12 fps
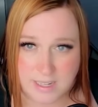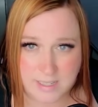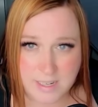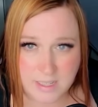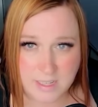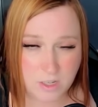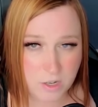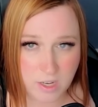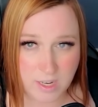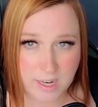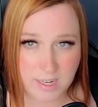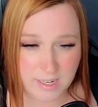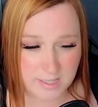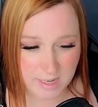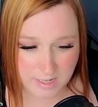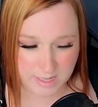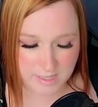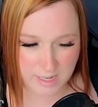That's it. That's all you got.
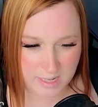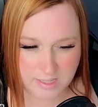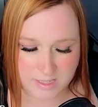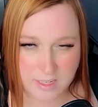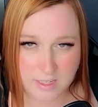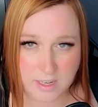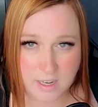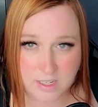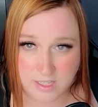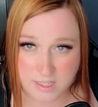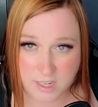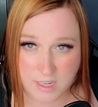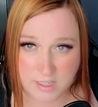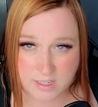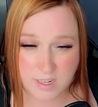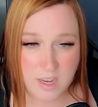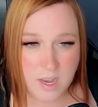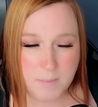It's done. It's
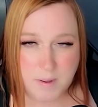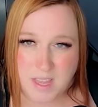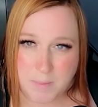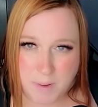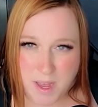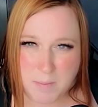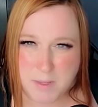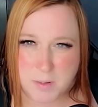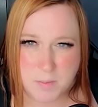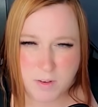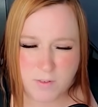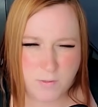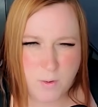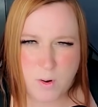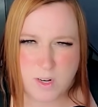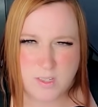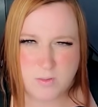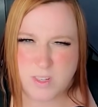lost. But that bottom is a move
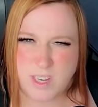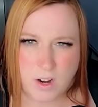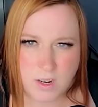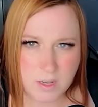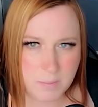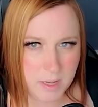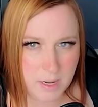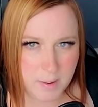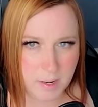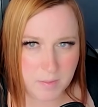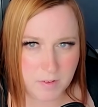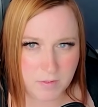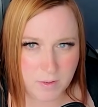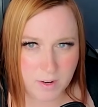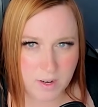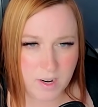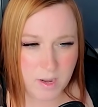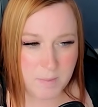4. It's really hard to complain about a move
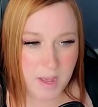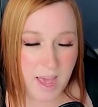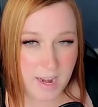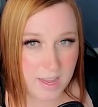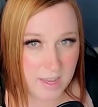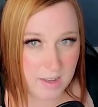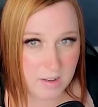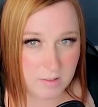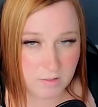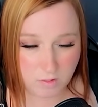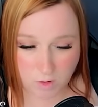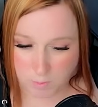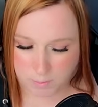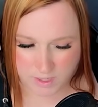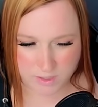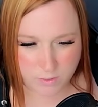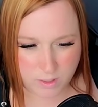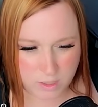4. But adding a
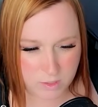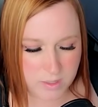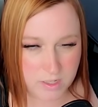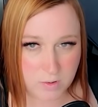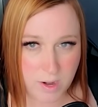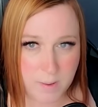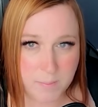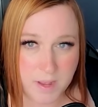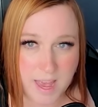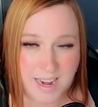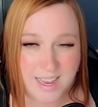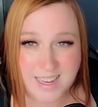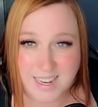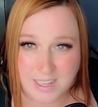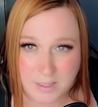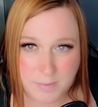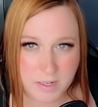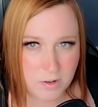+1 to it is great. But adding an
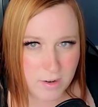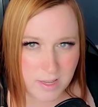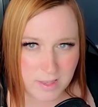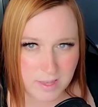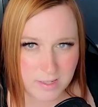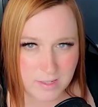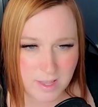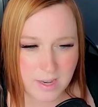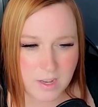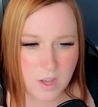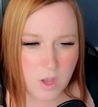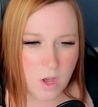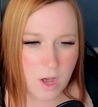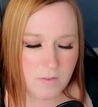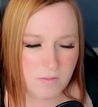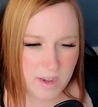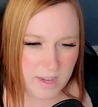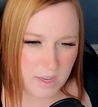element or anything to that,
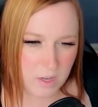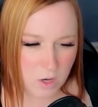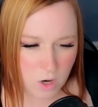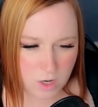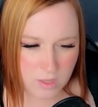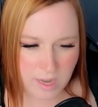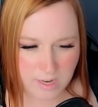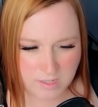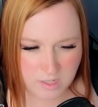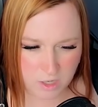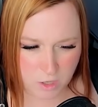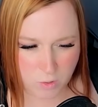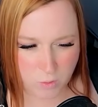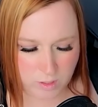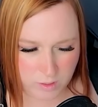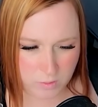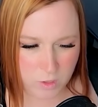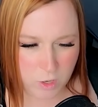finding a card that you
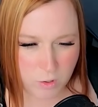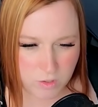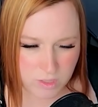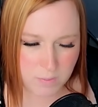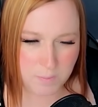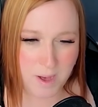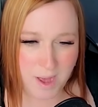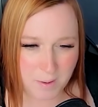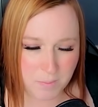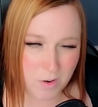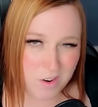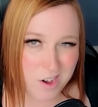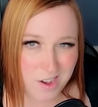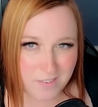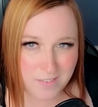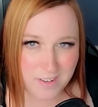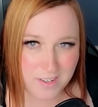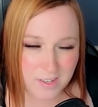will use the bottom more
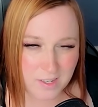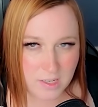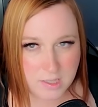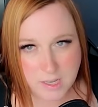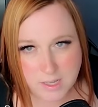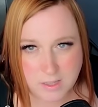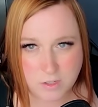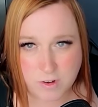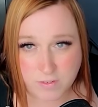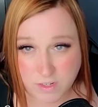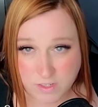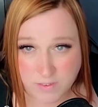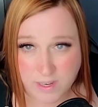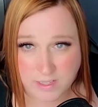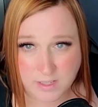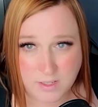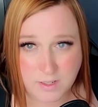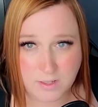often, like the Drifter's
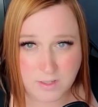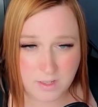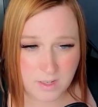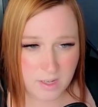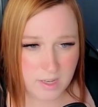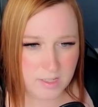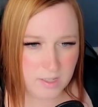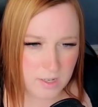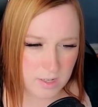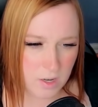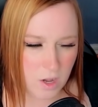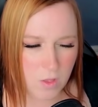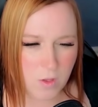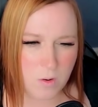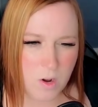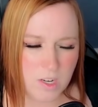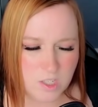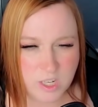Vile Assault, is good.
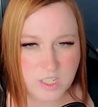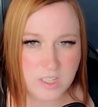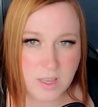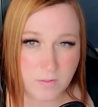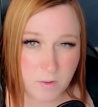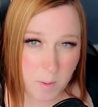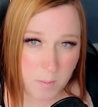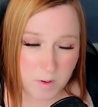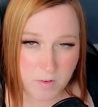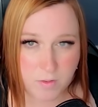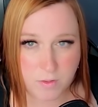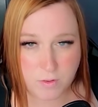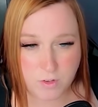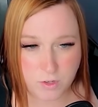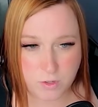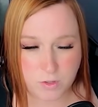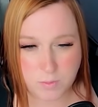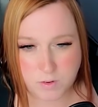Although changing that from a move
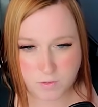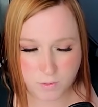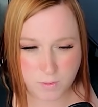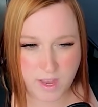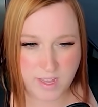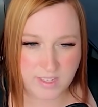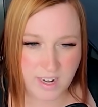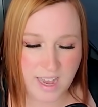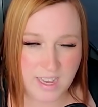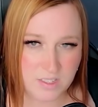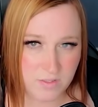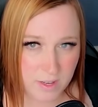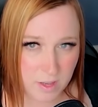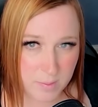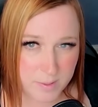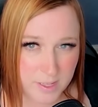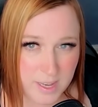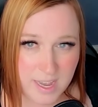2 to a move 3 isn't as
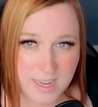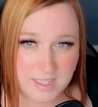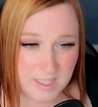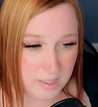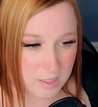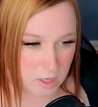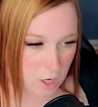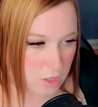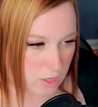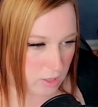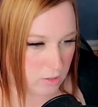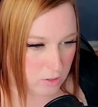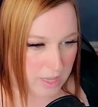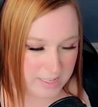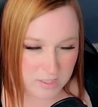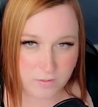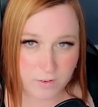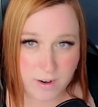valuable, it's still a card that you'll
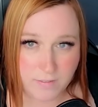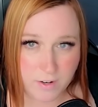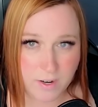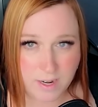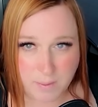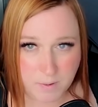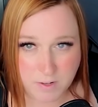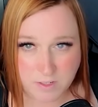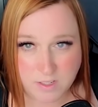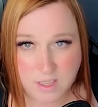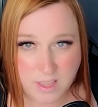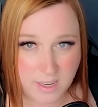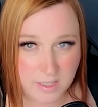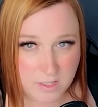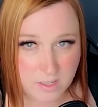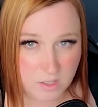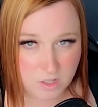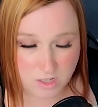last forever. And I personally think it's
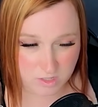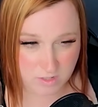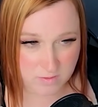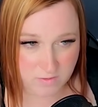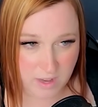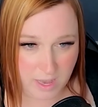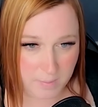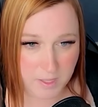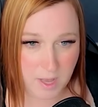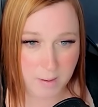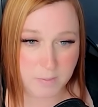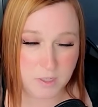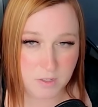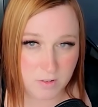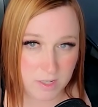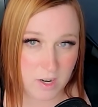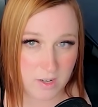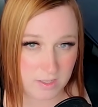a viable option
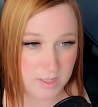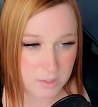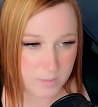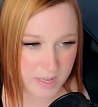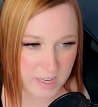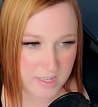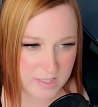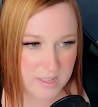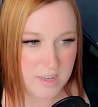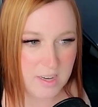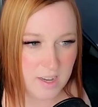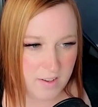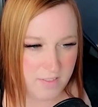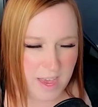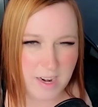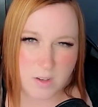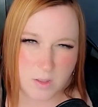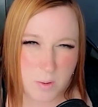regardless because of
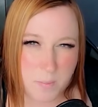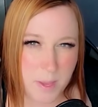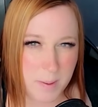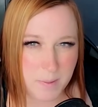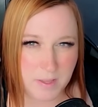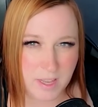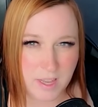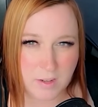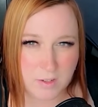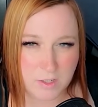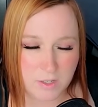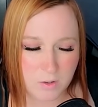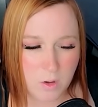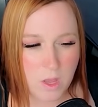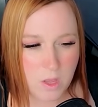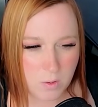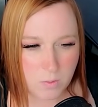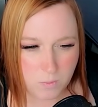that. Although a Pip on the heel too,
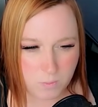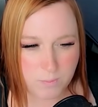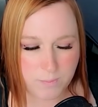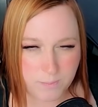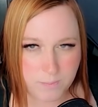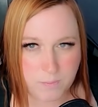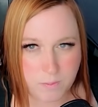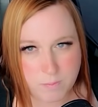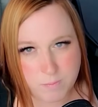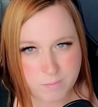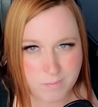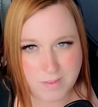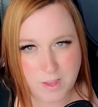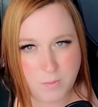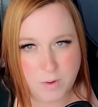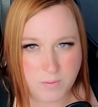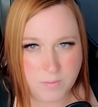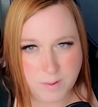
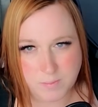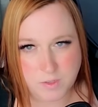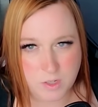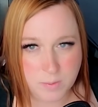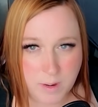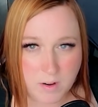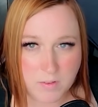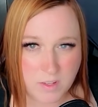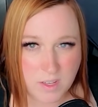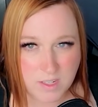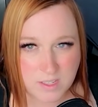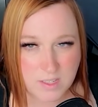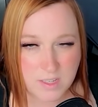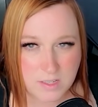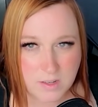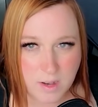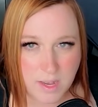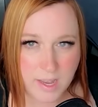it would have been too powerful, honestly,
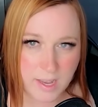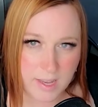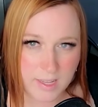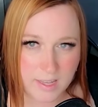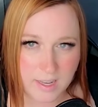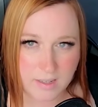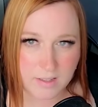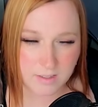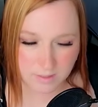so I get that.